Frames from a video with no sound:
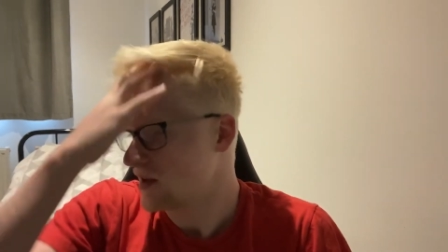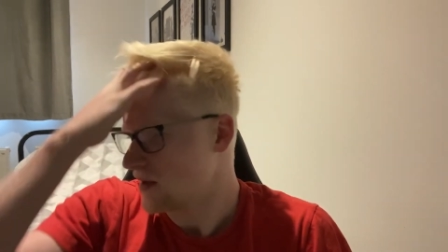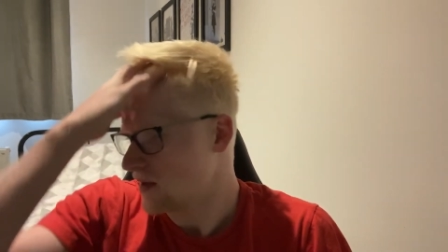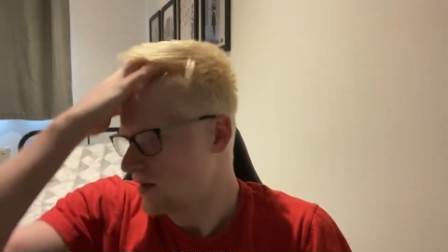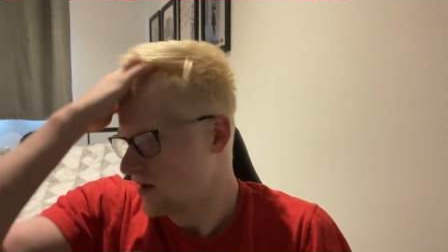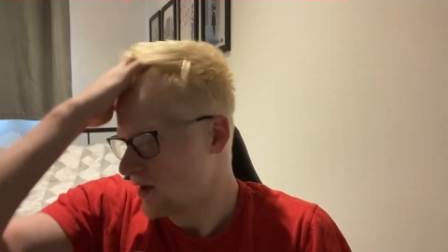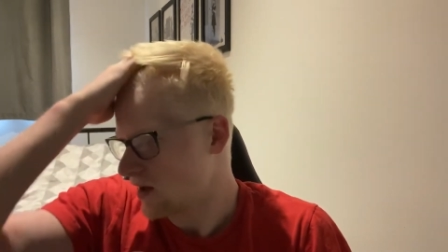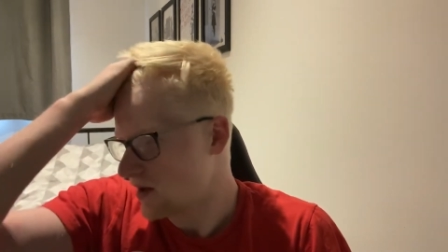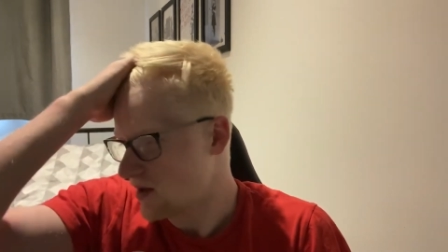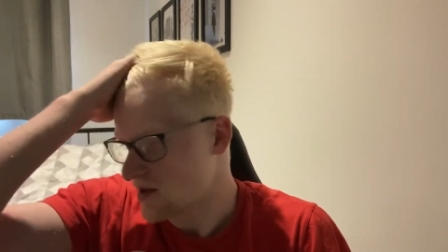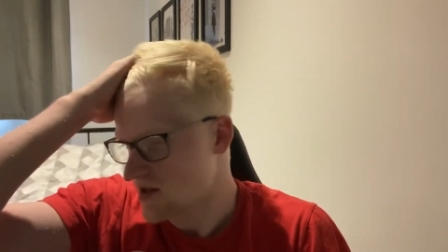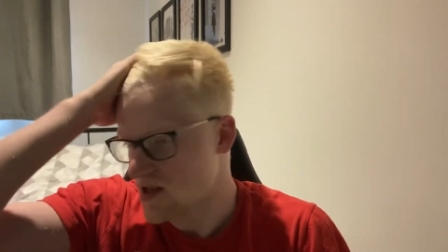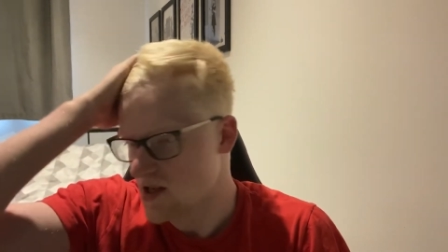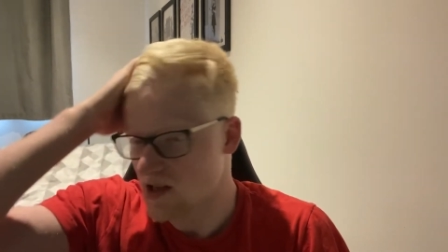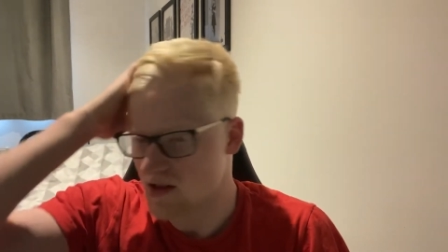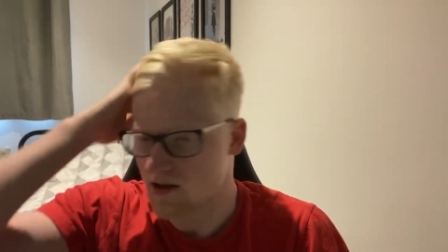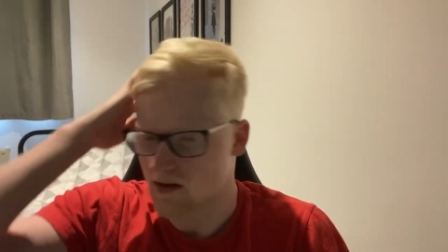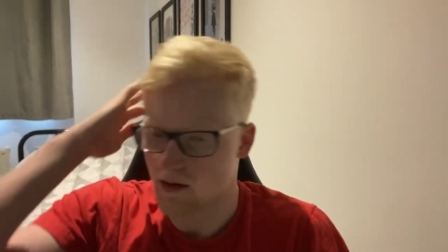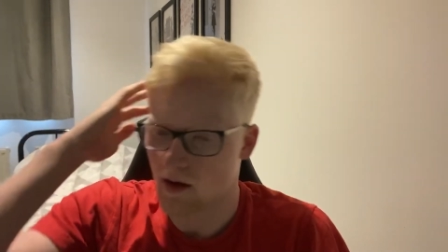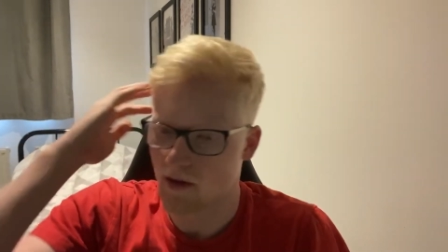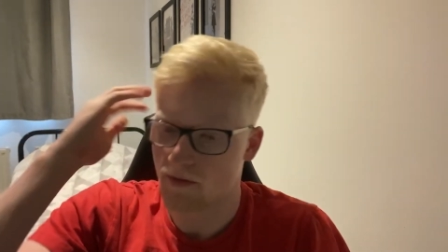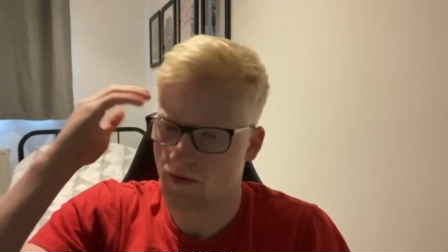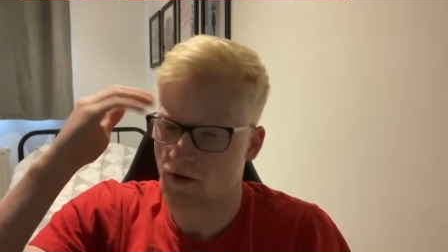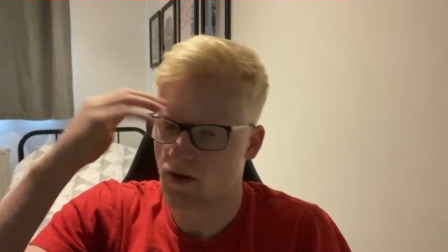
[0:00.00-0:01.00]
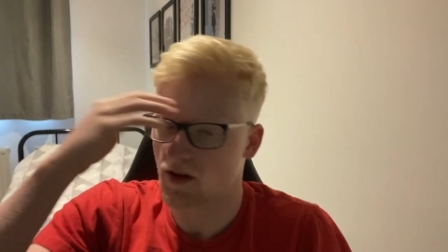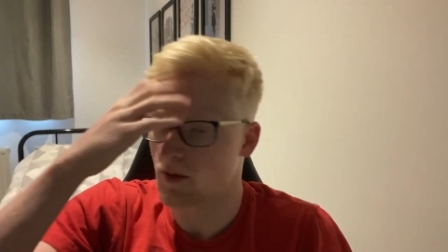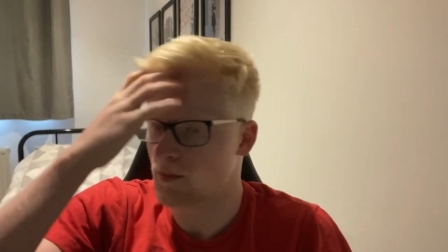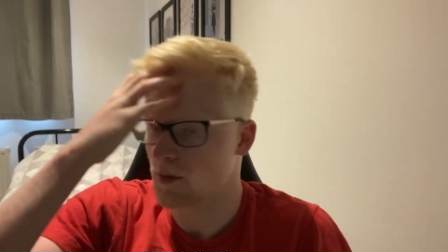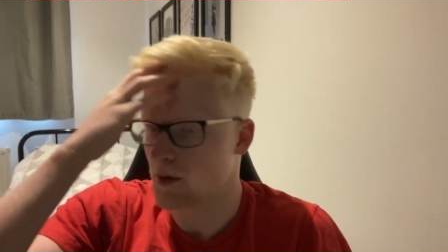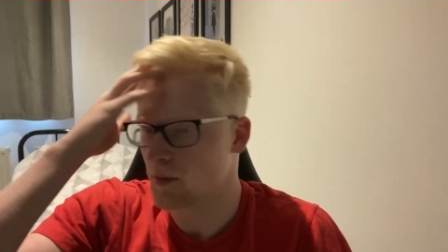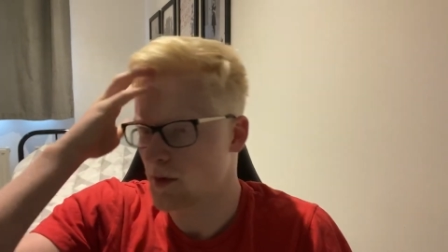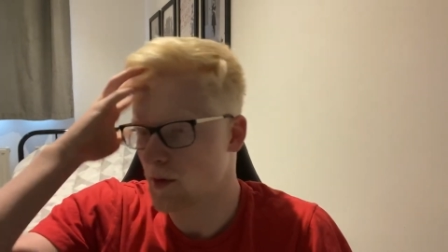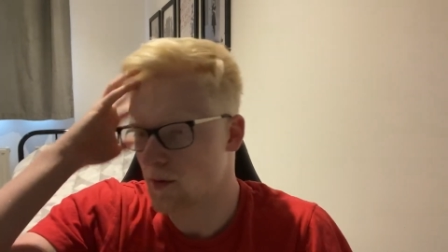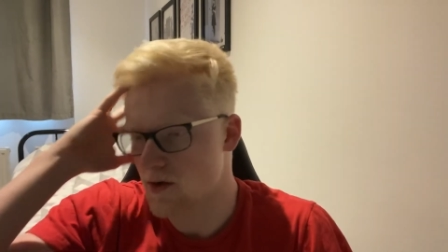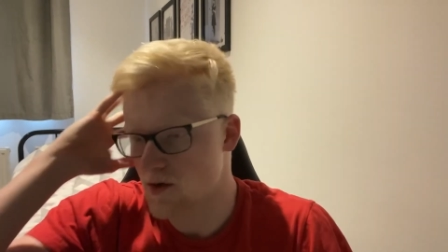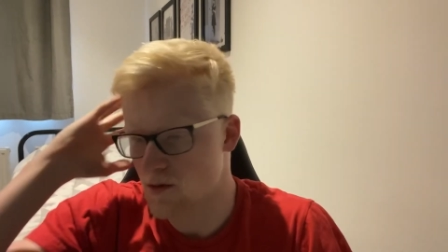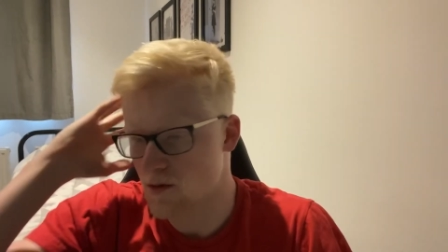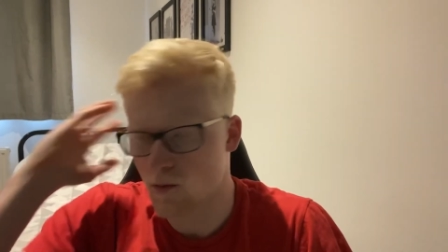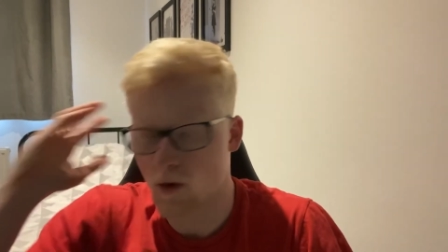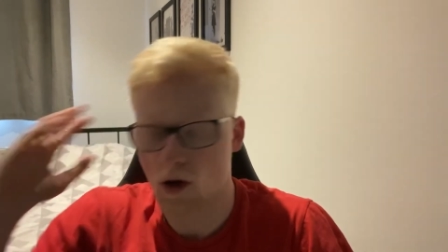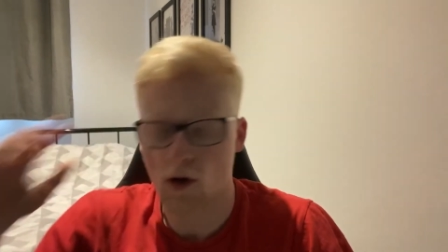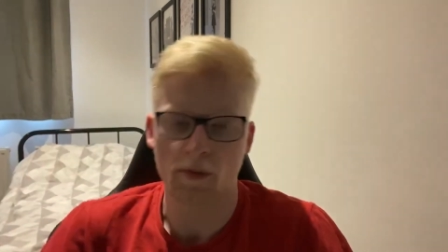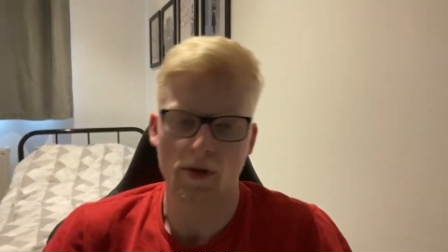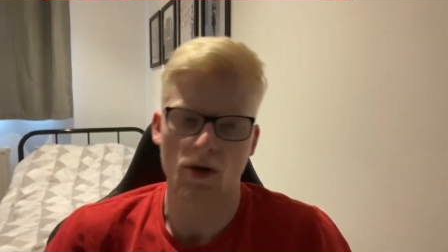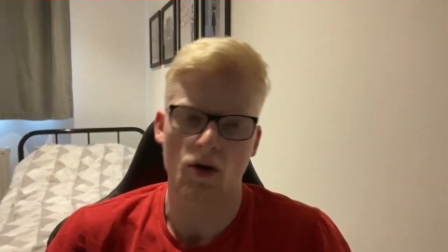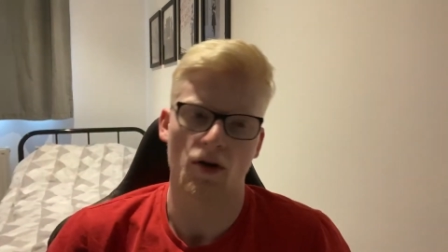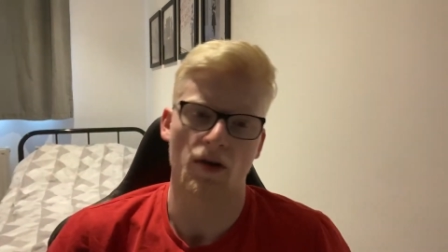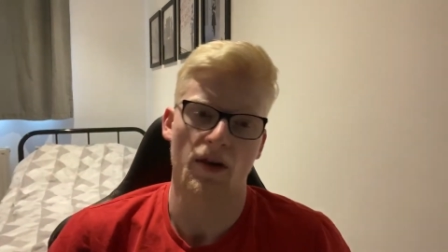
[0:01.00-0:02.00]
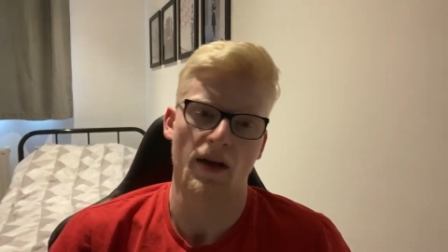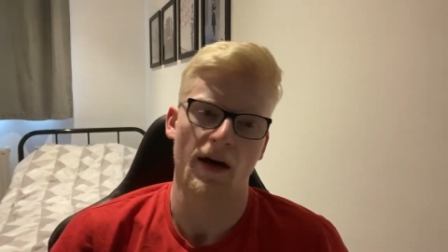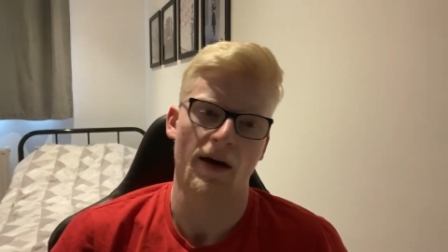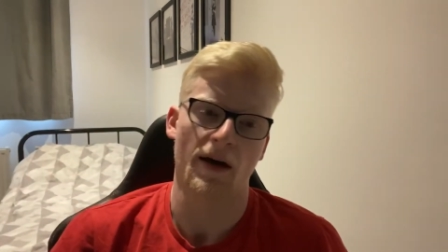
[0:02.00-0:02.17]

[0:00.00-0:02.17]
Like I said, I think the problem is well beyond